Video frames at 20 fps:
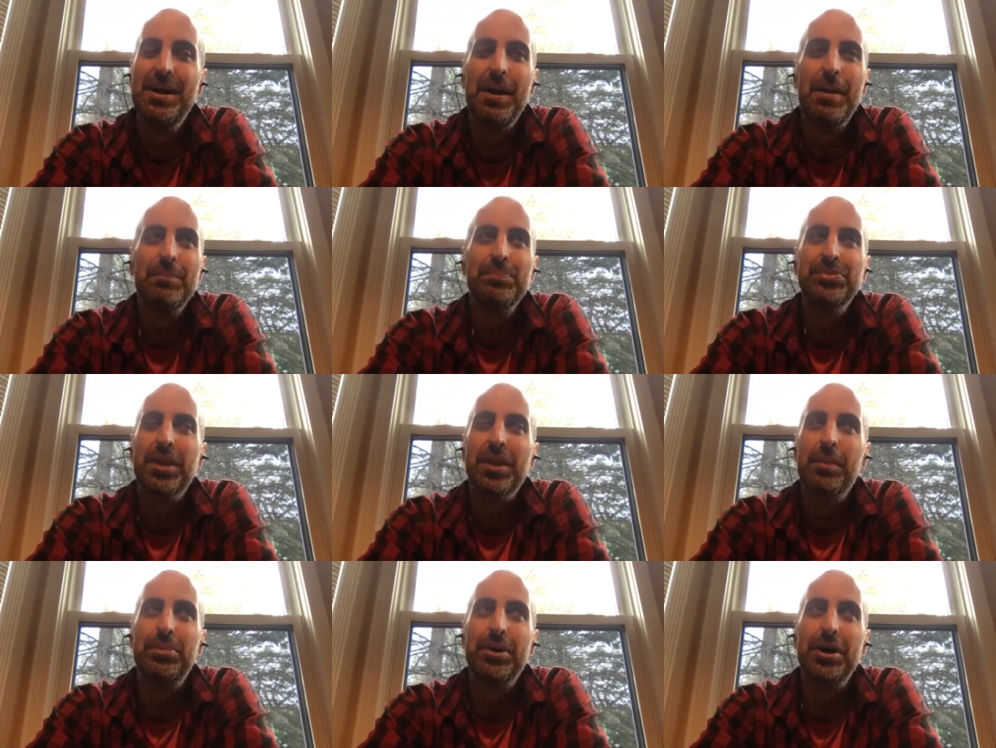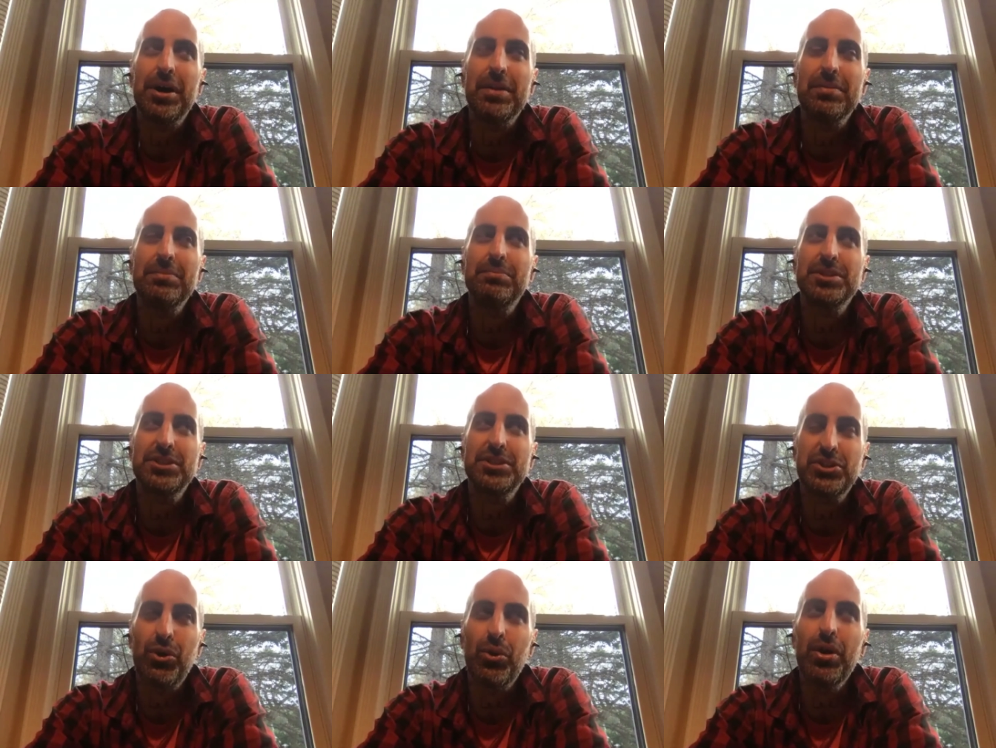But
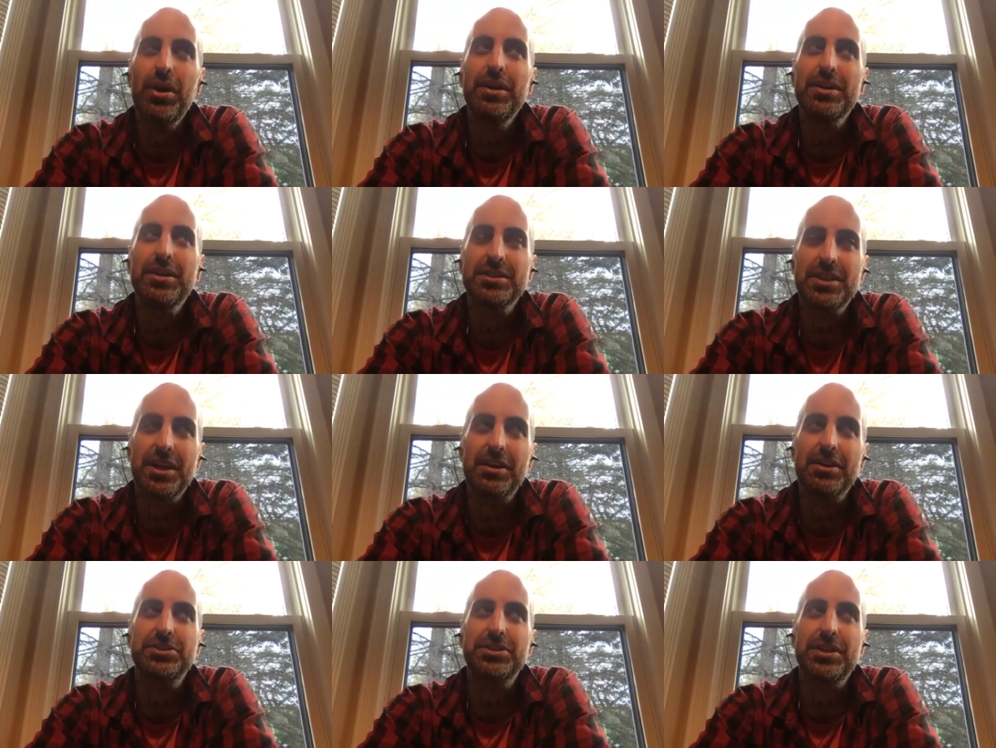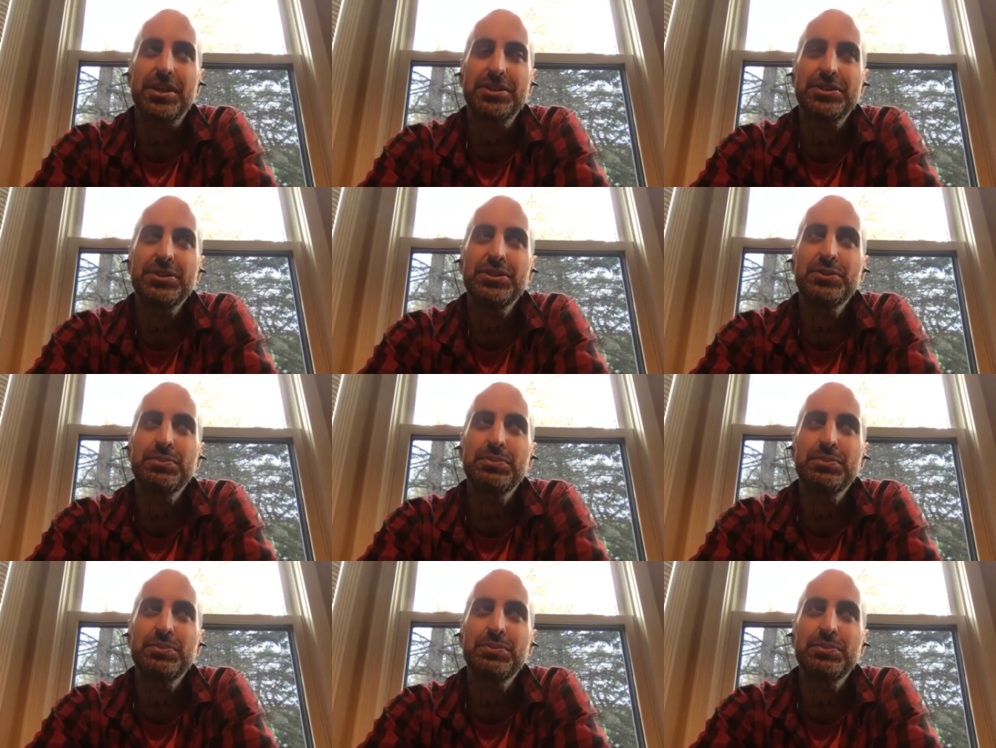majority is hairdressers.